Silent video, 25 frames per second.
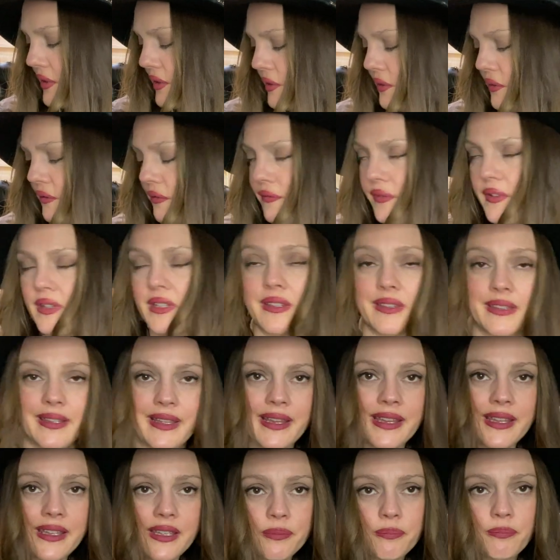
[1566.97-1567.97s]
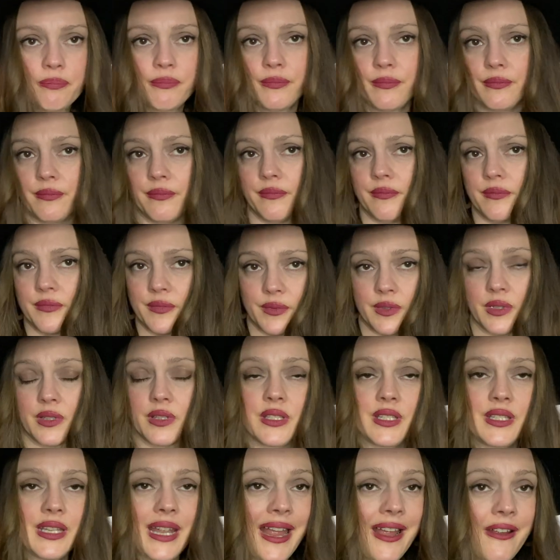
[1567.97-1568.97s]
do feel like
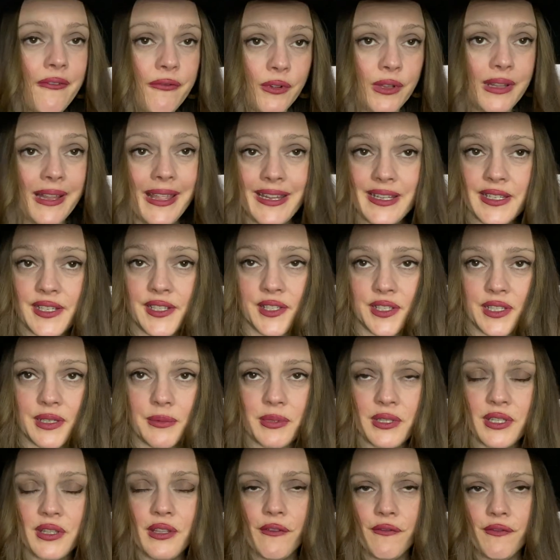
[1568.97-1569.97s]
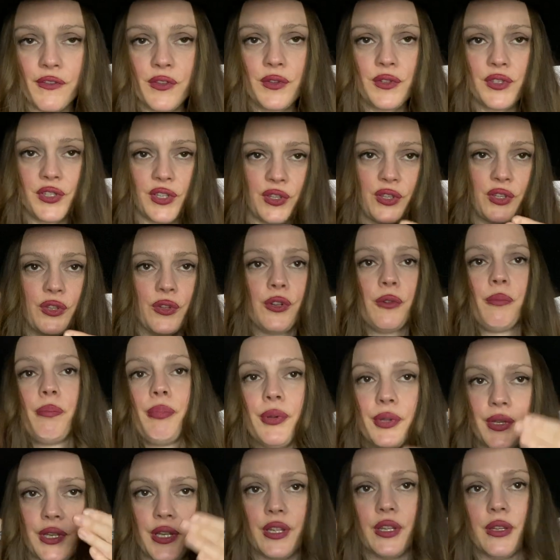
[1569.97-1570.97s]
to have relationships in the future, you're
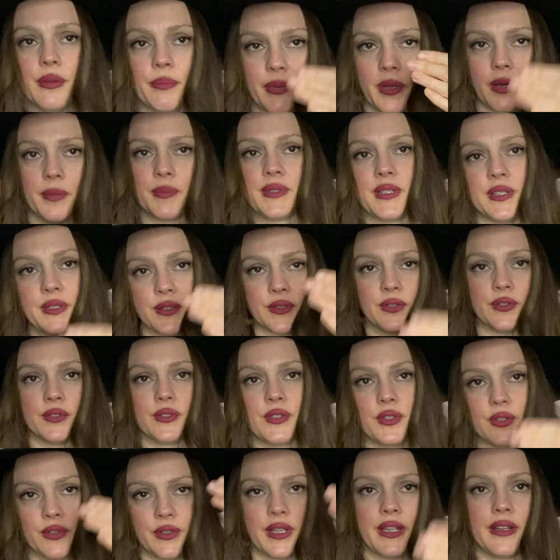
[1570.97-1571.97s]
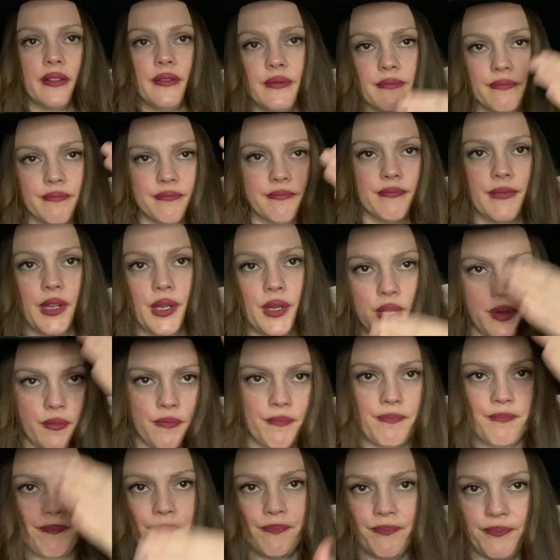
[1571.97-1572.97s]
putting up obstacles. You're like, no,
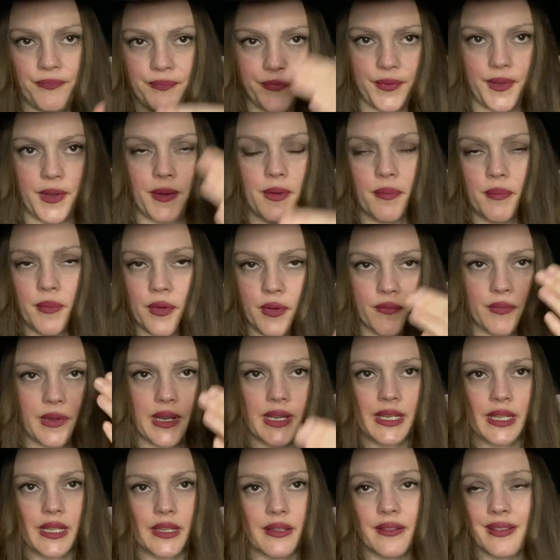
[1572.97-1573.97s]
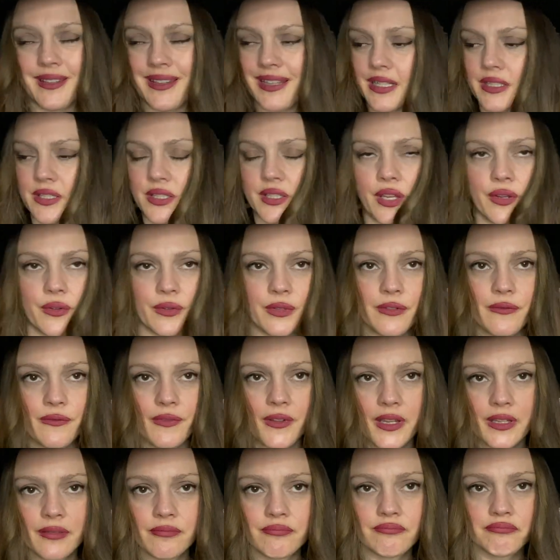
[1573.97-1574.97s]
I'm not ready. And that's totally
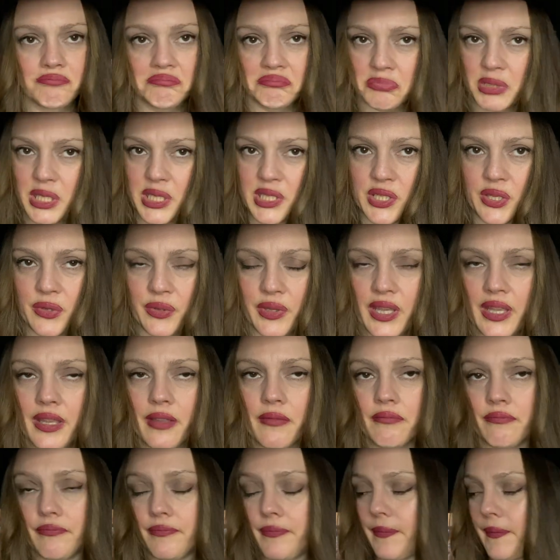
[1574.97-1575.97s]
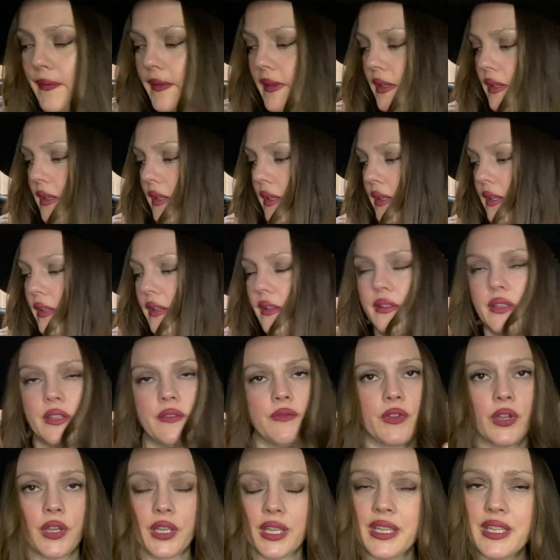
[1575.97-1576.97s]
fine. That's okay.
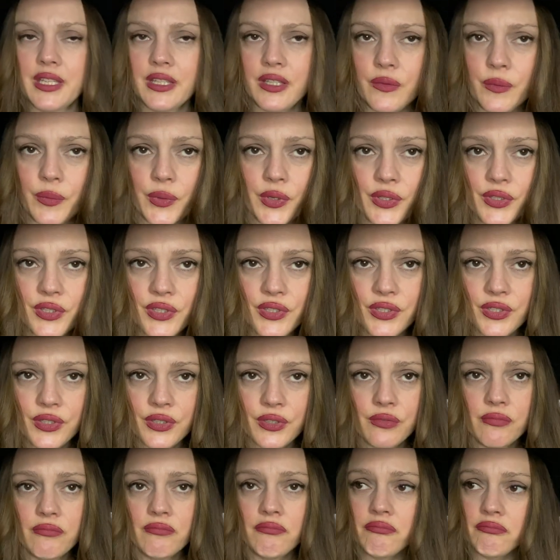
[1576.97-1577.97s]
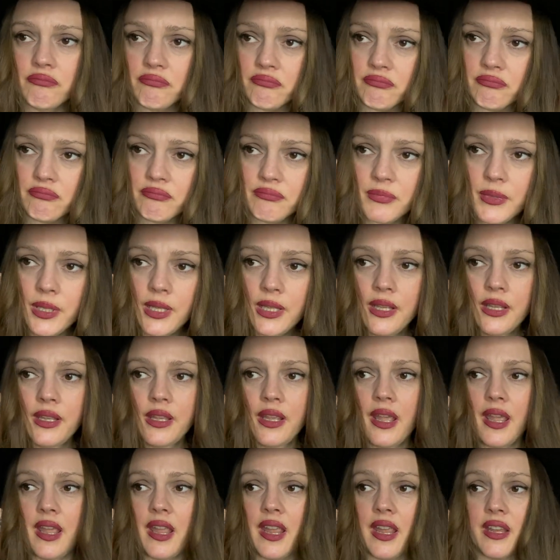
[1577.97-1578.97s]
You've got healing work to do.
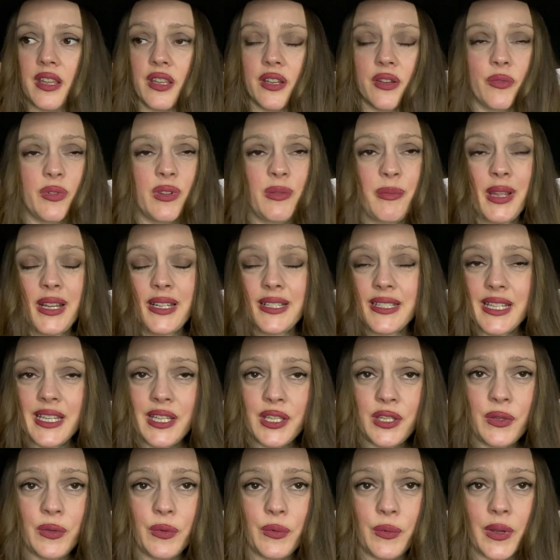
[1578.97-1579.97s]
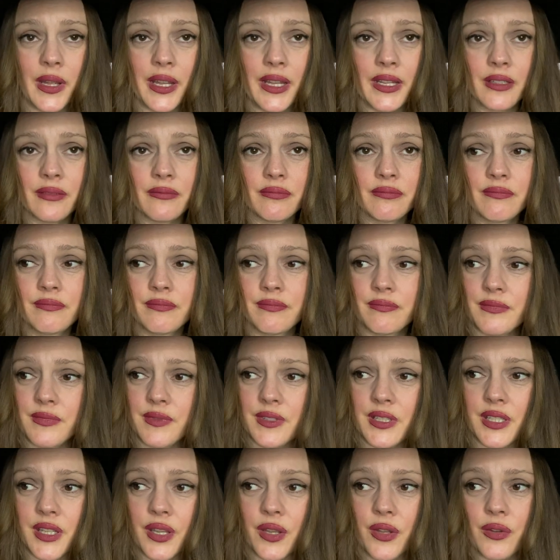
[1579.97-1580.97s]
And you know, it might take you a while.
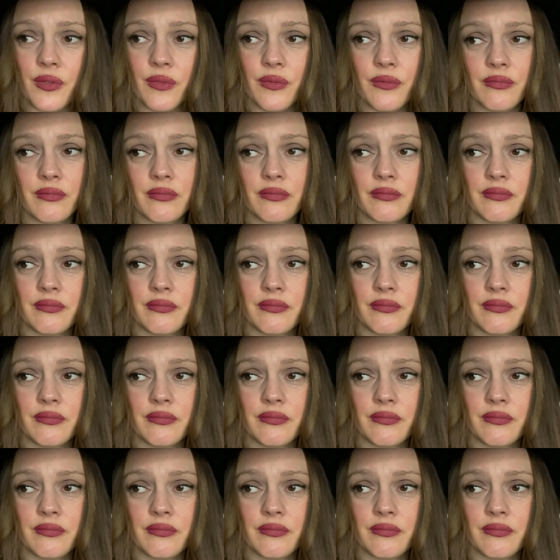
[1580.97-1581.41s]
So,